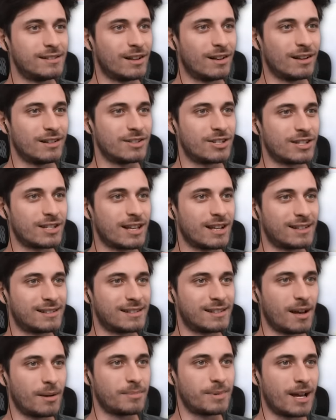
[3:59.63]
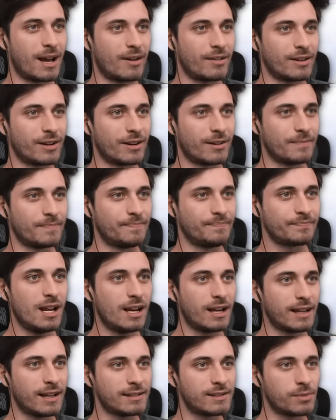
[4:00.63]
So let's just get a sub down here.
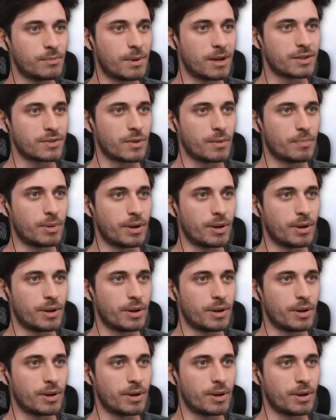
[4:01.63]
And I guess might as well